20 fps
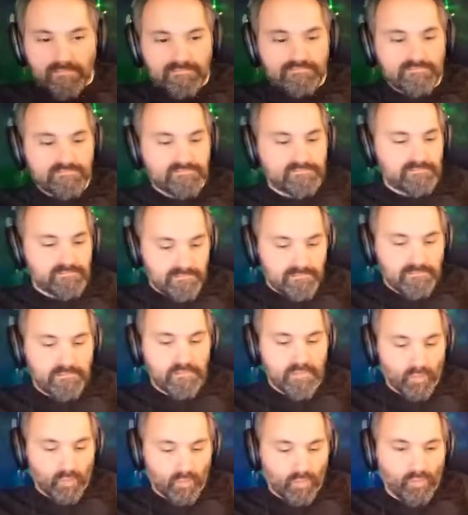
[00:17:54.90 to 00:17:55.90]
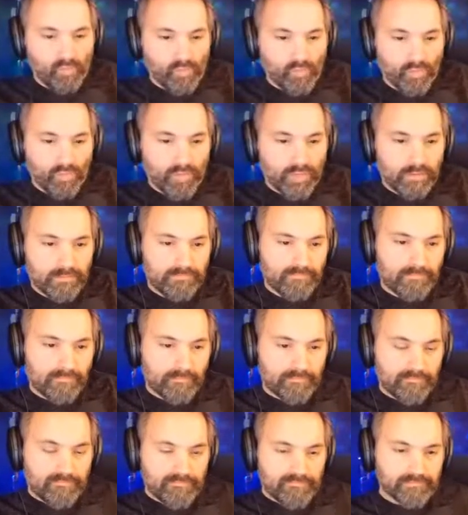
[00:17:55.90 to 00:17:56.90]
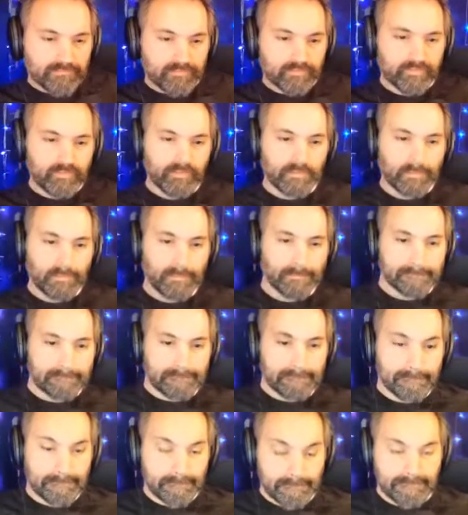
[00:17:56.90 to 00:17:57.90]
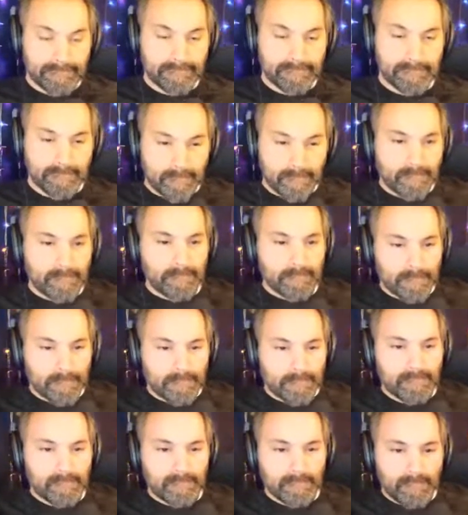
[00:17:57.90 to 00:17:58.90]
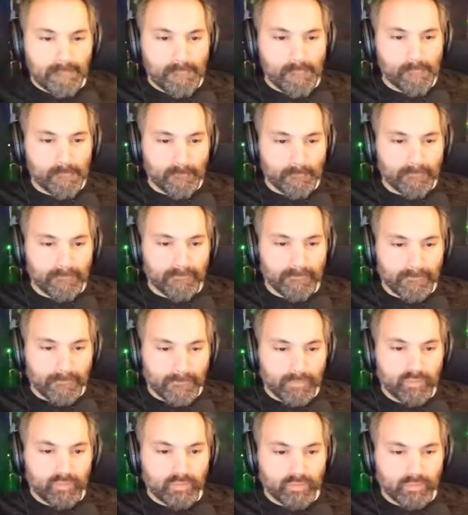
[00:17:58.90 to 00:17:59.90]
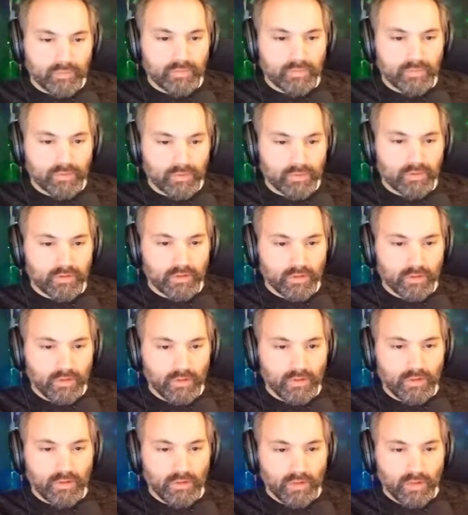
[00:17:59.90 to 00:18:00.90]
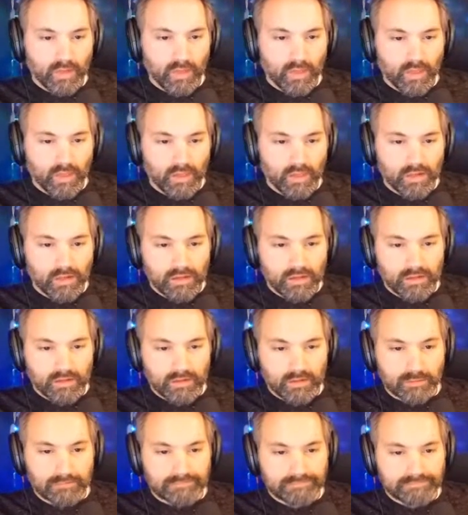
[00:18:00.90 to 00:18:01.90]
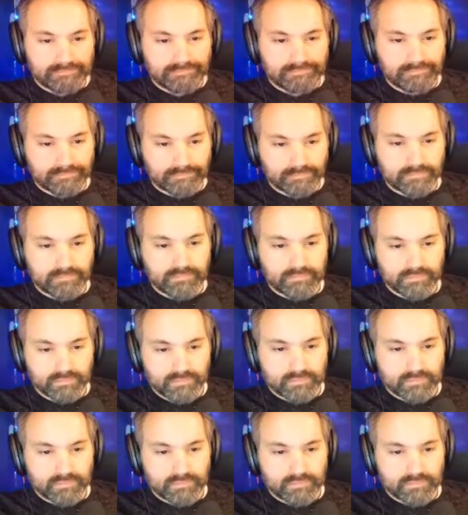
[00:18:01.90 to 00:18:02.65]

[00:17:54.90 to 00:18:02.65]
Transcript: And then my body's killing me. I'm like, oh my gosh, that was stupid. Now I stop, which is probably the worst thing I can do, doing this up and down and this and that.